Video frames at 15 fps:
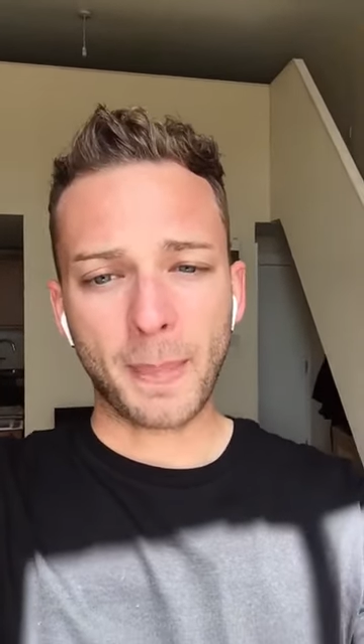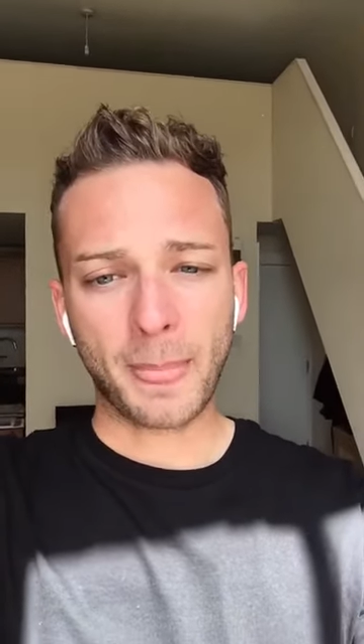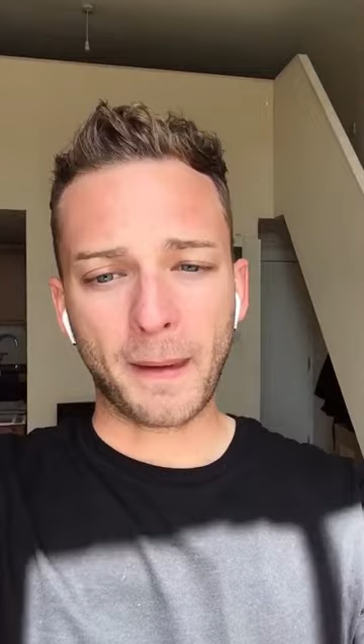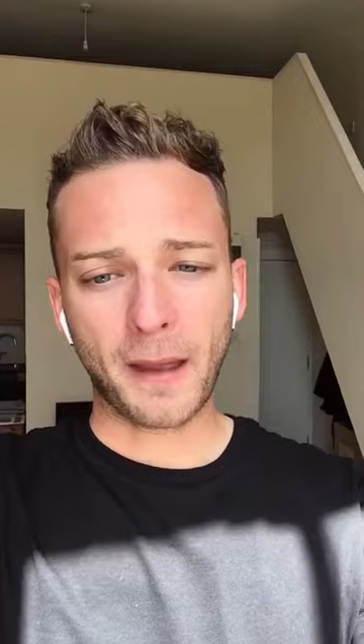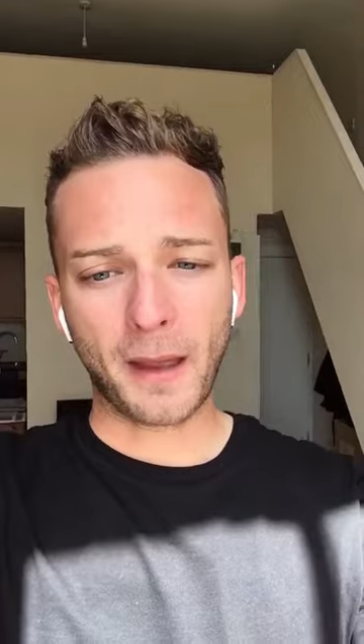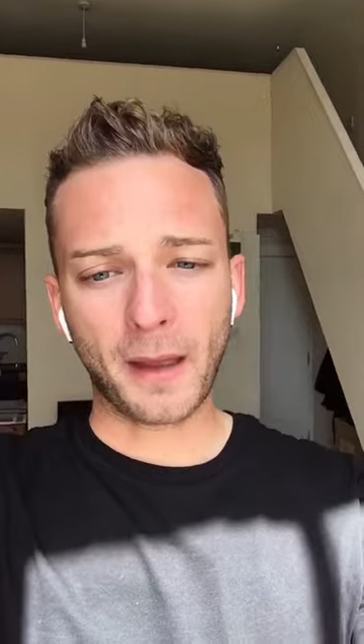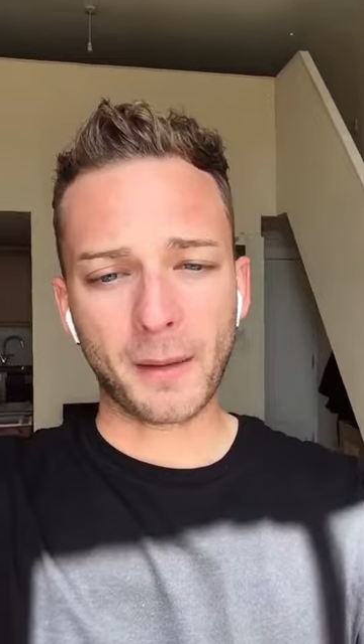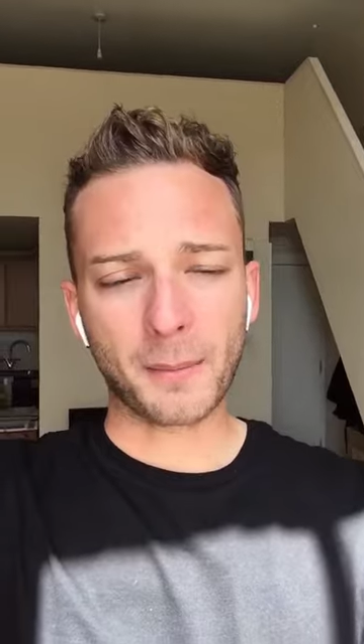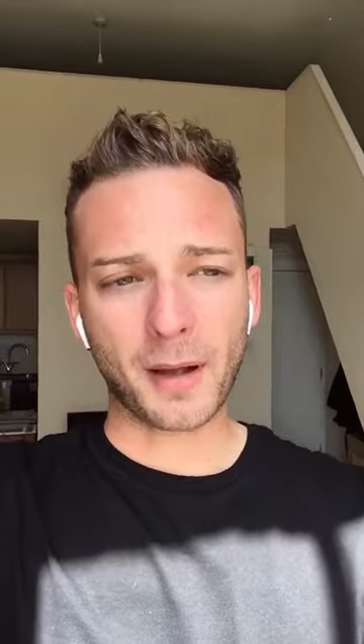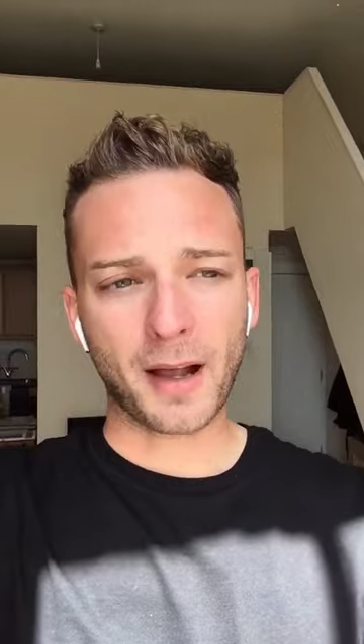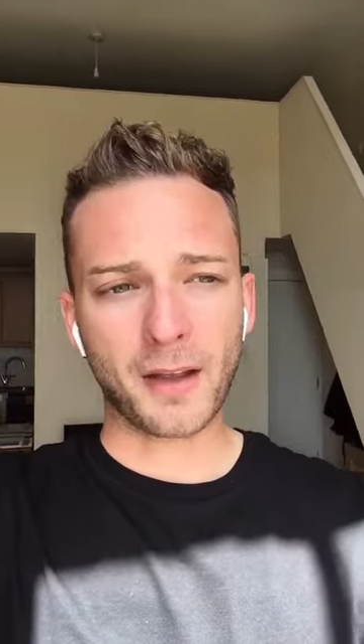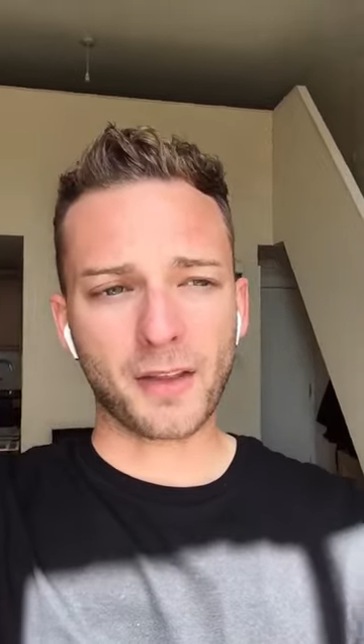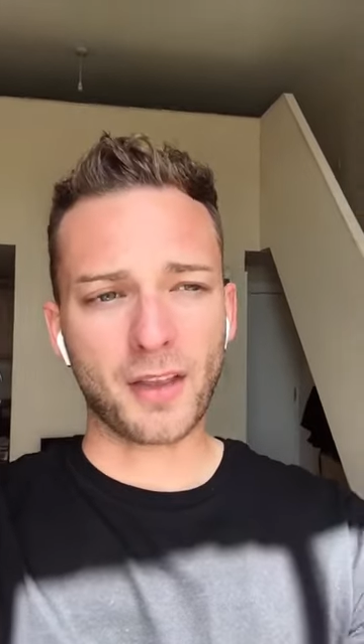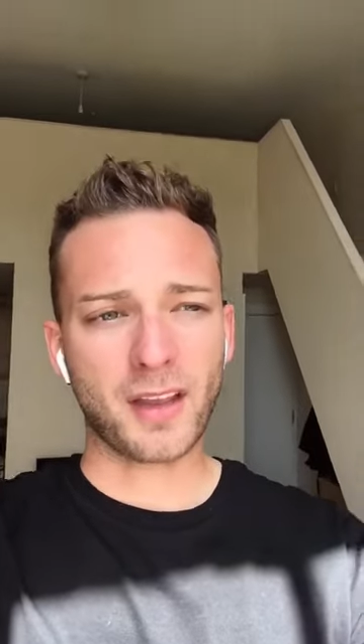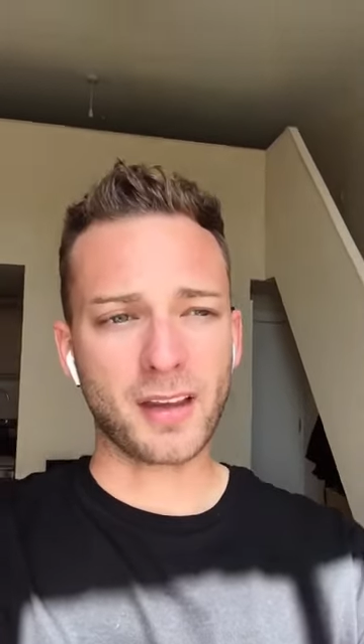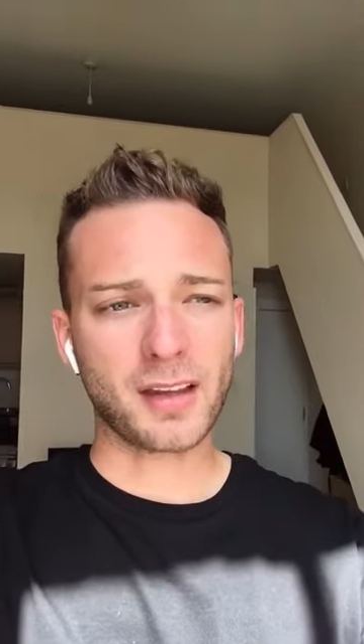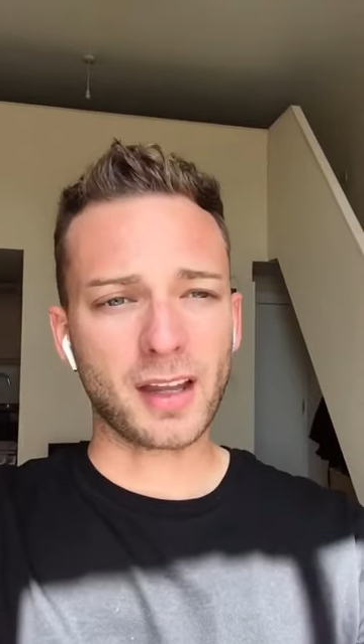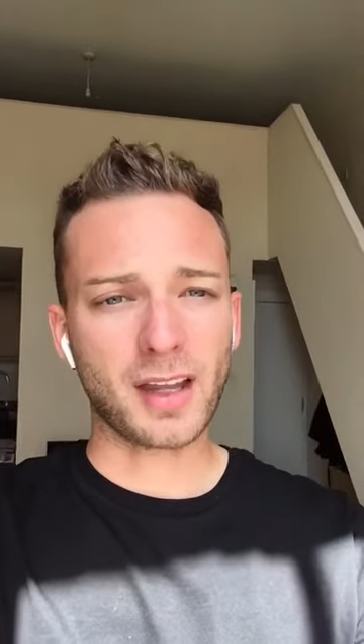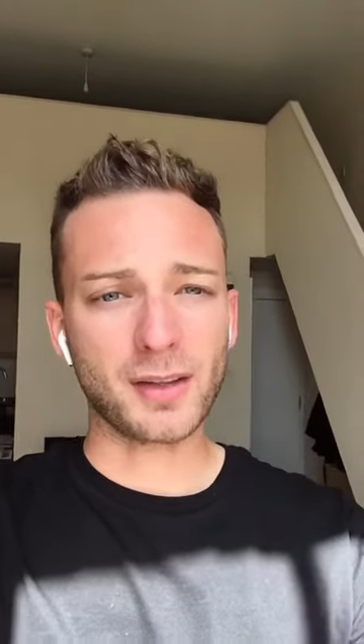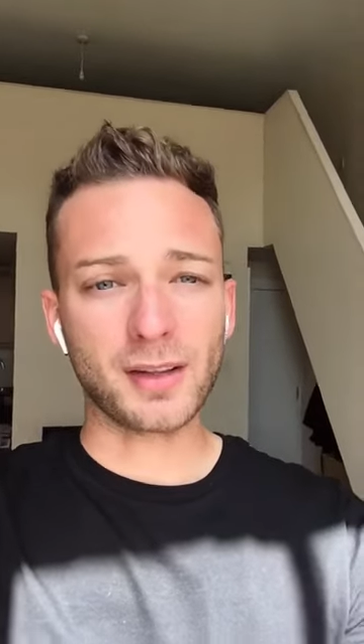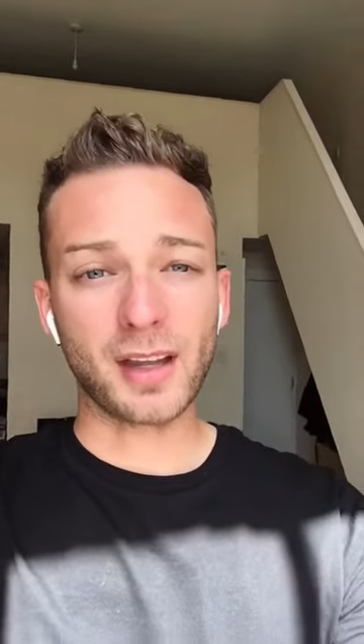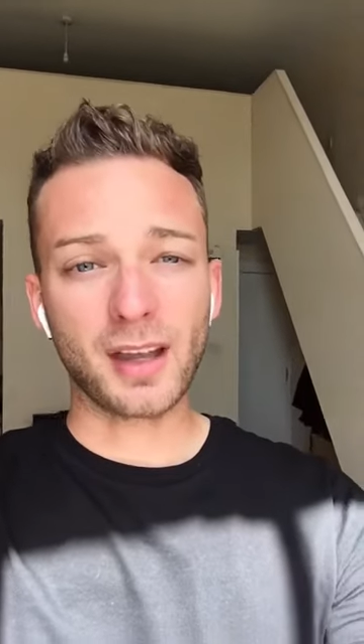I think
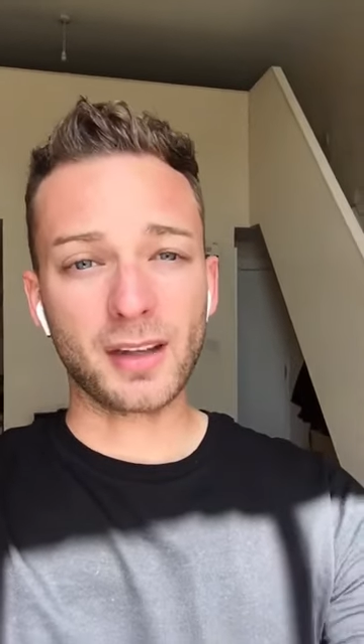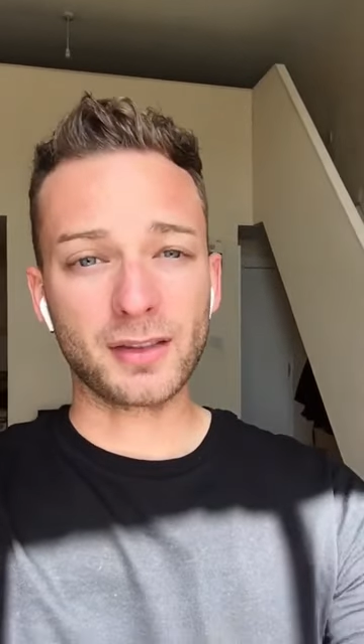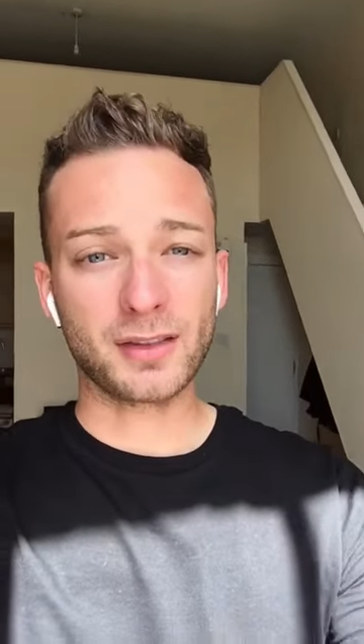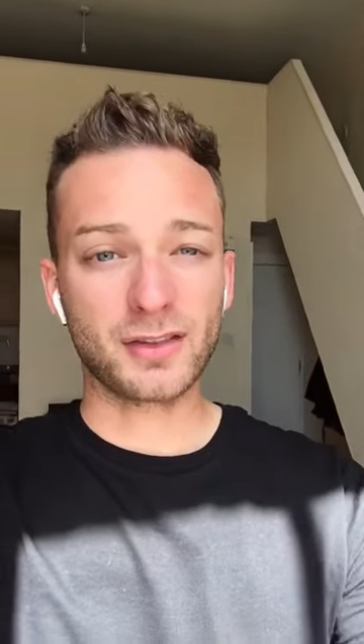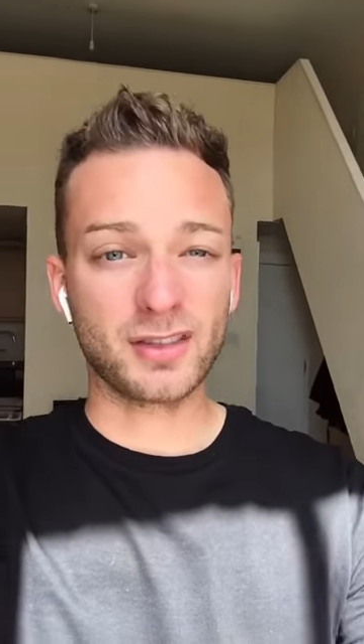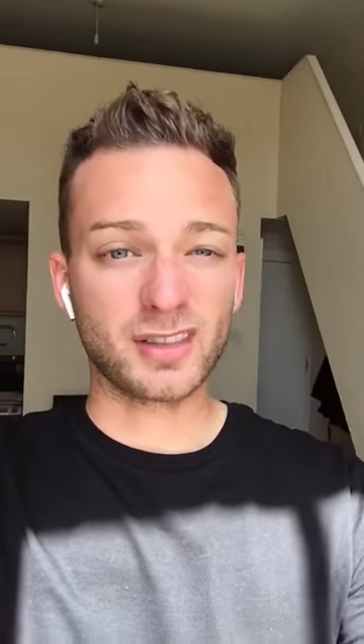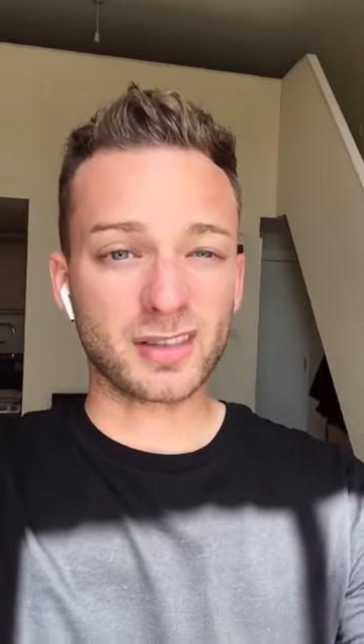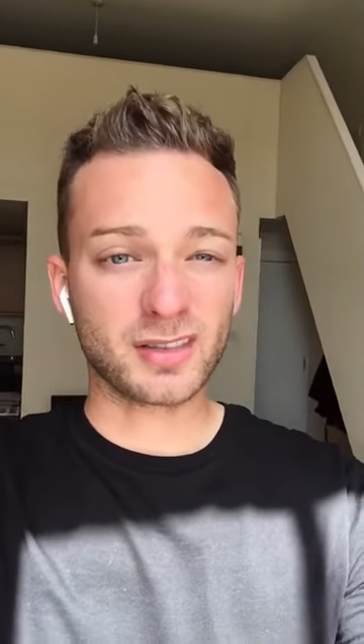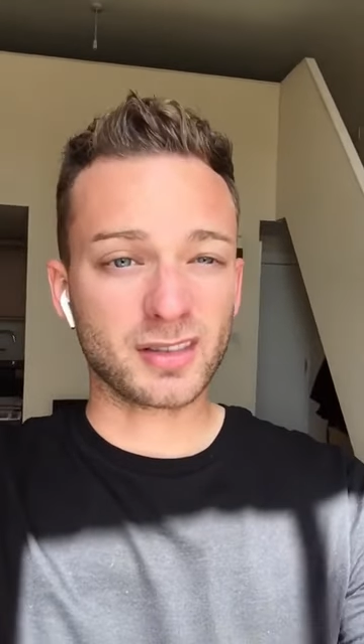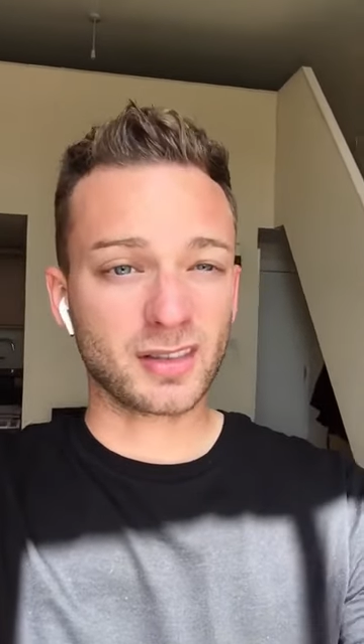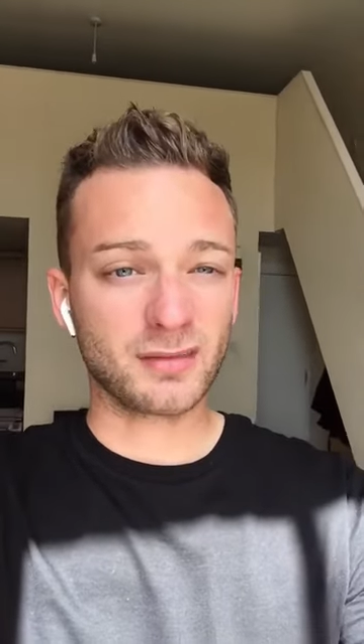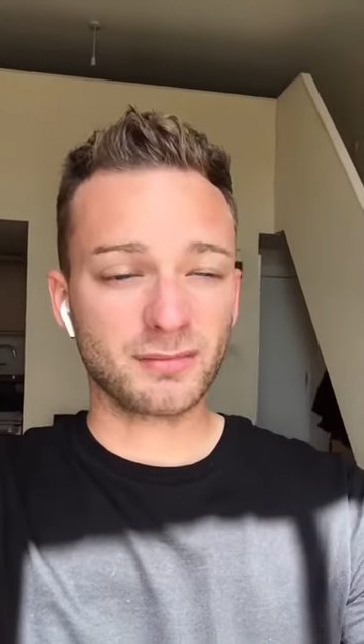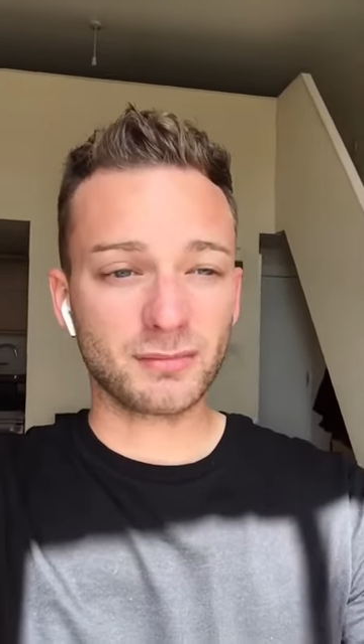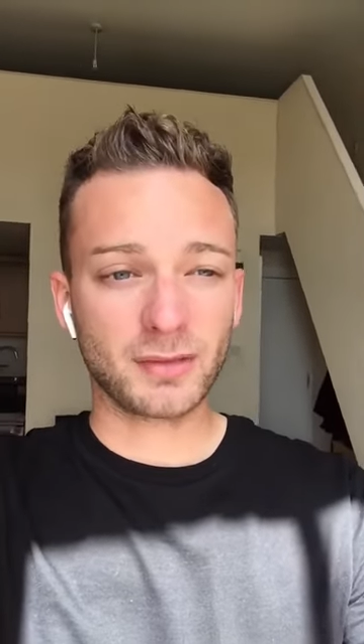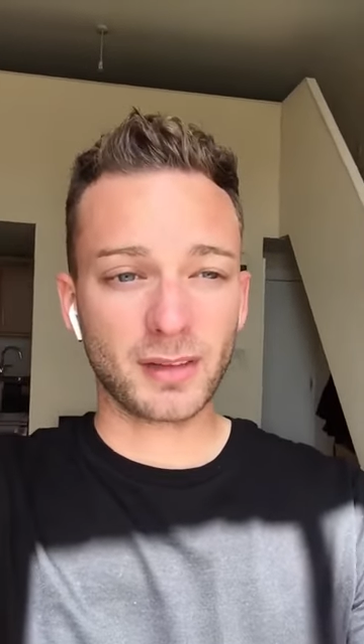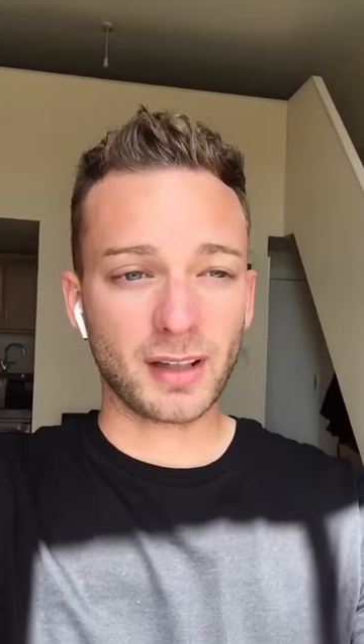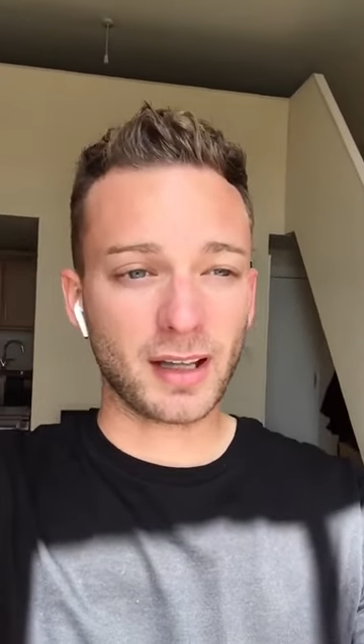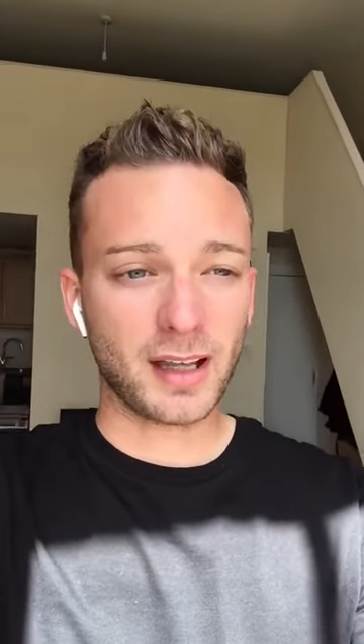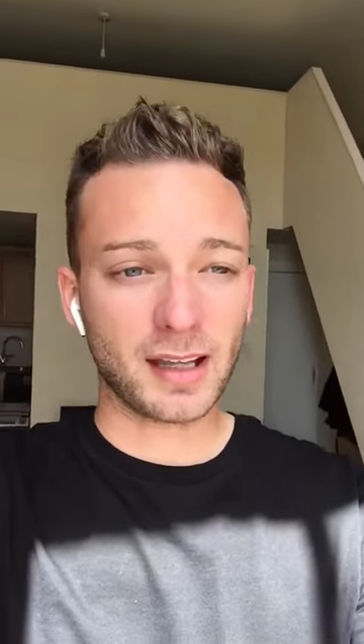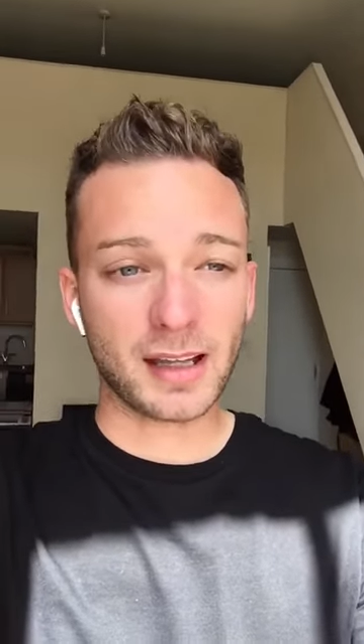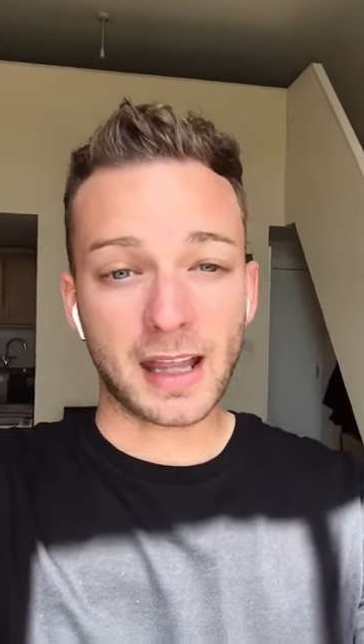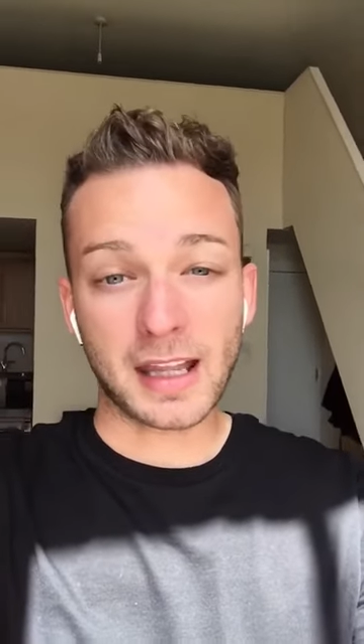
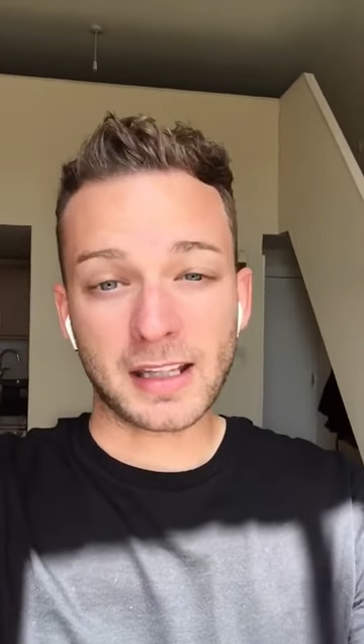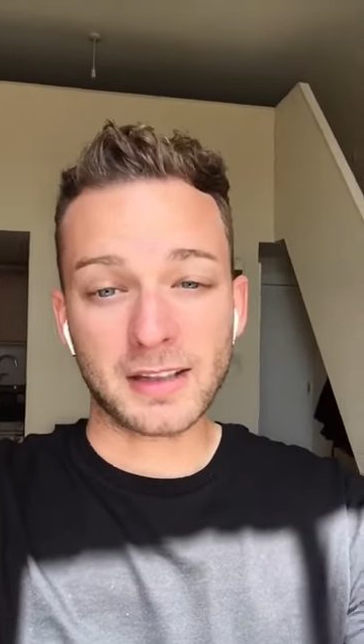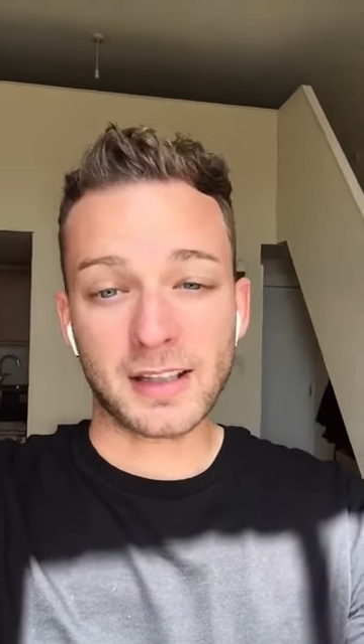it